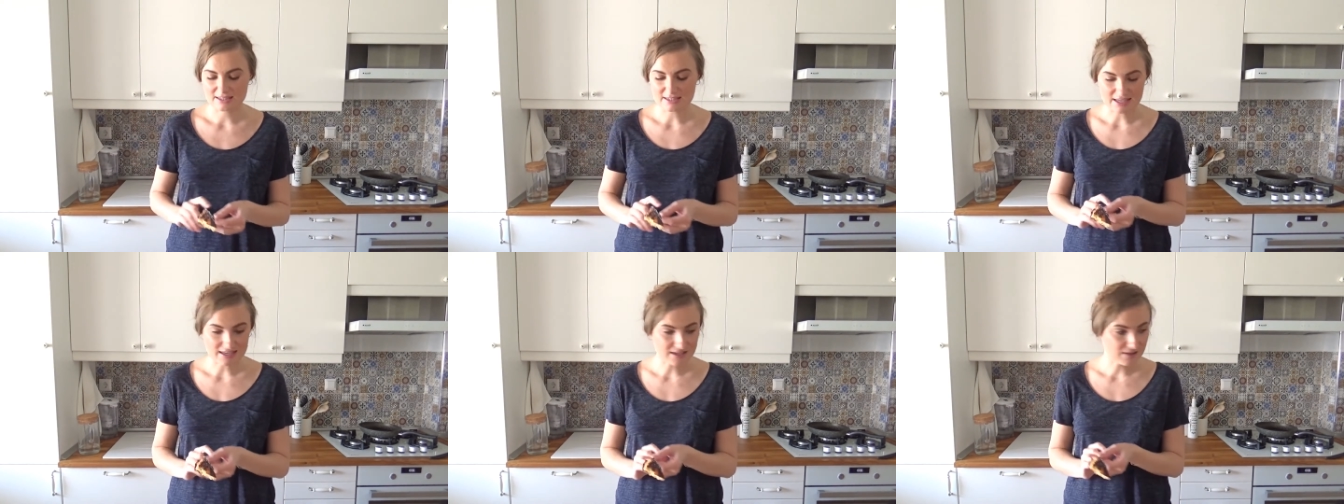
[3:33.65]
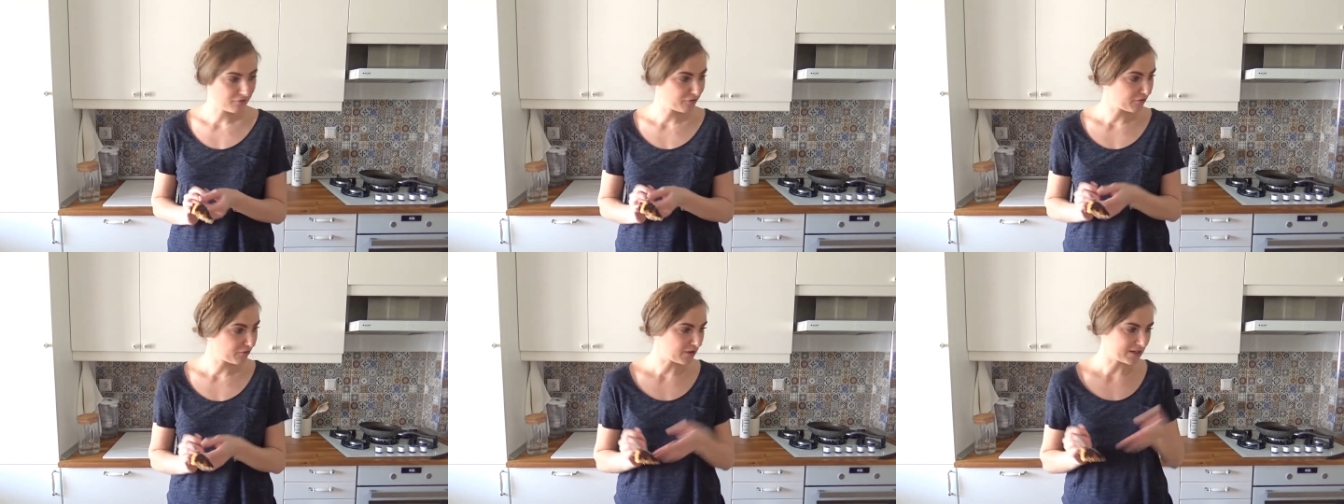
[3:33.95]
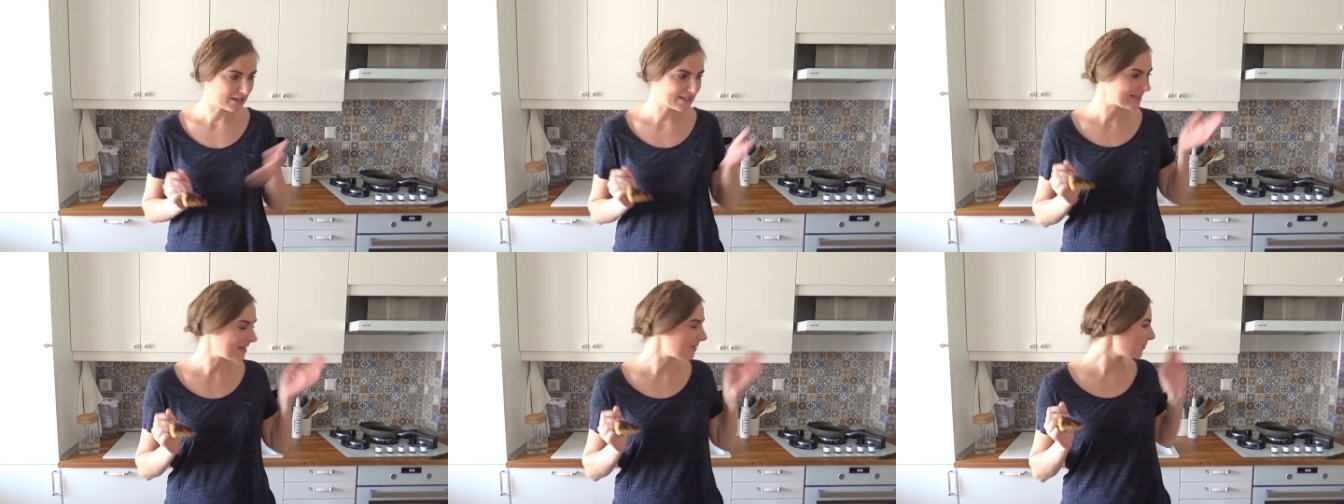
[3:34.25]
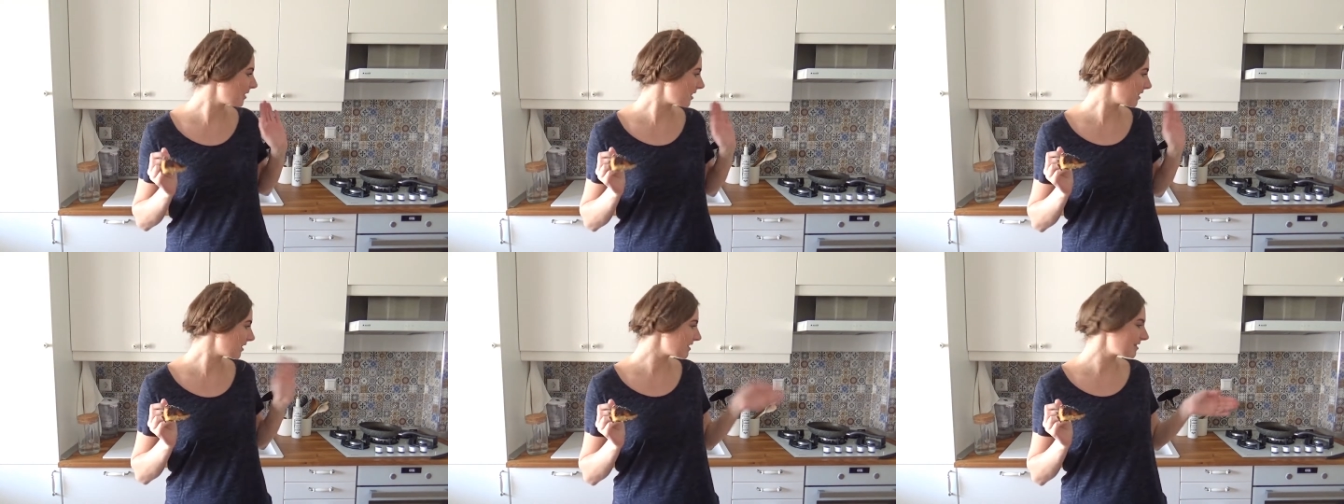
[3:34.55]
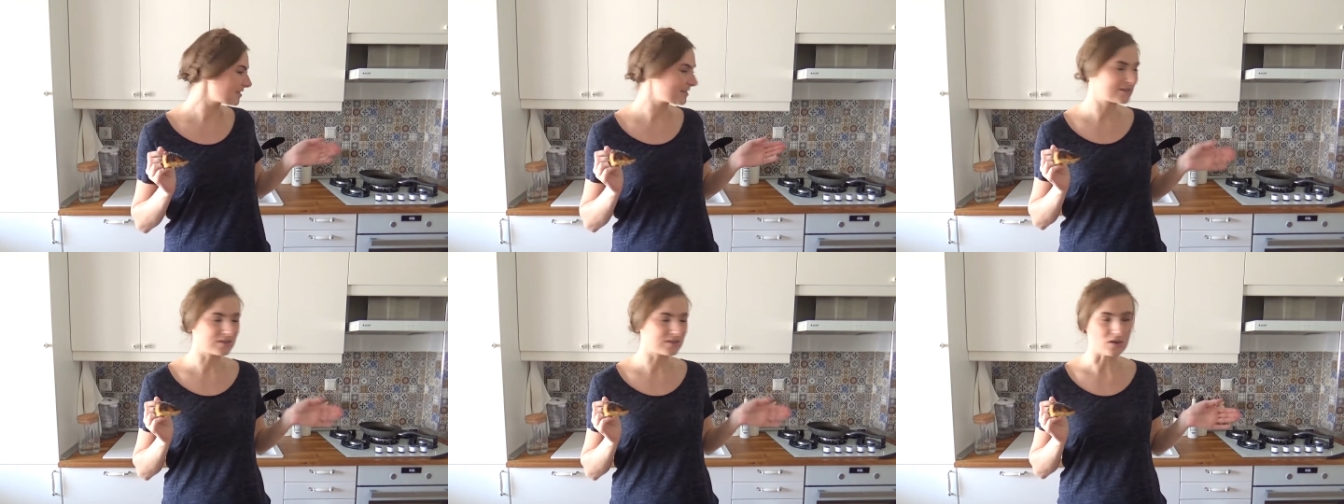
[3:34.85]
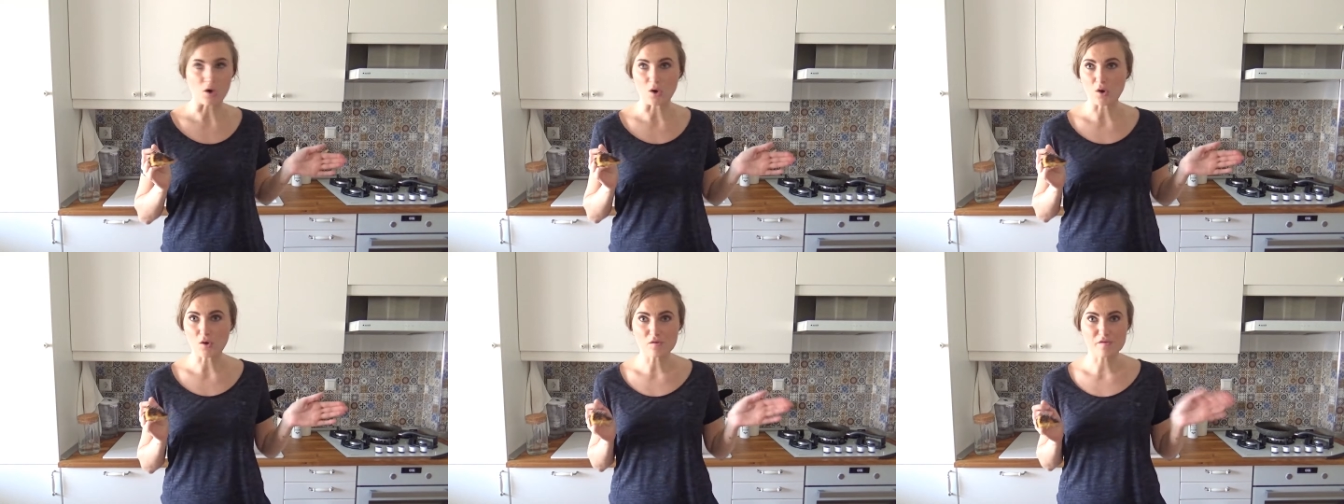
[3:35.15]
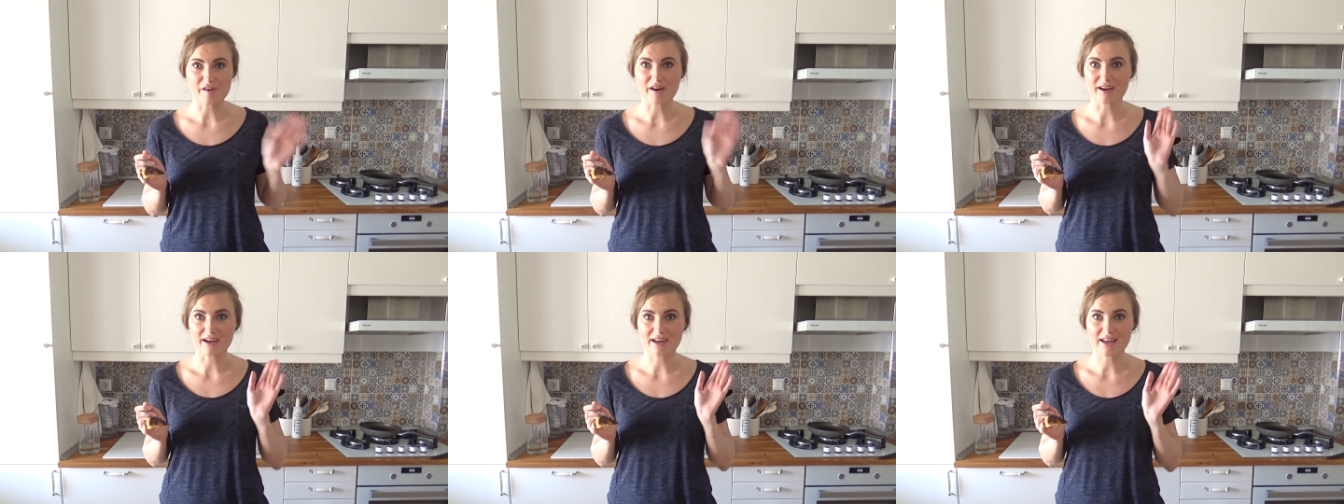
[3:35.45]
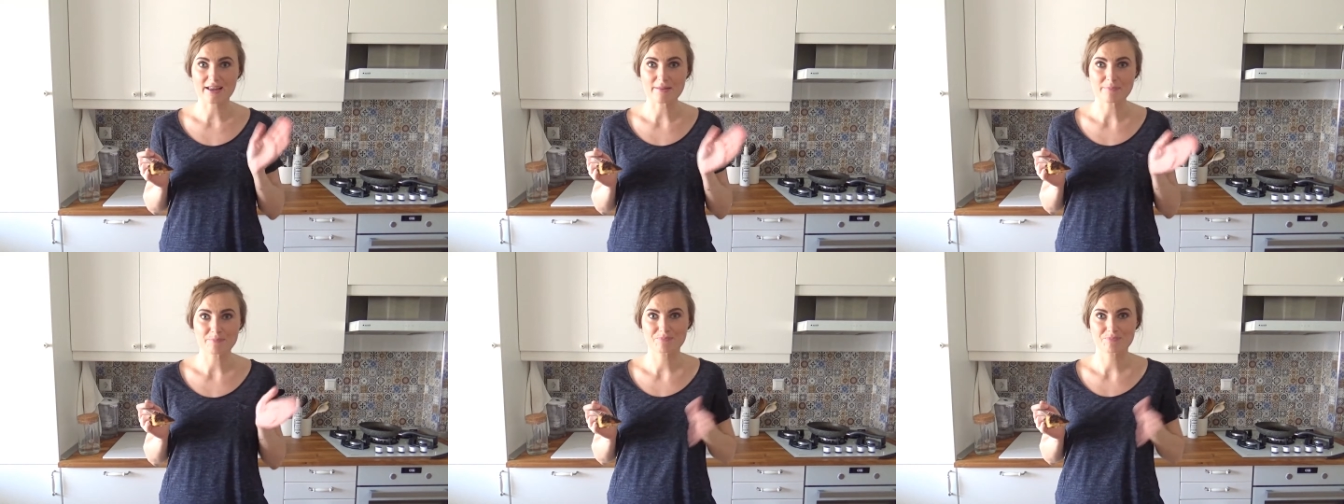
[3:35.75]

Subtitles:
Like, for example, this stove, I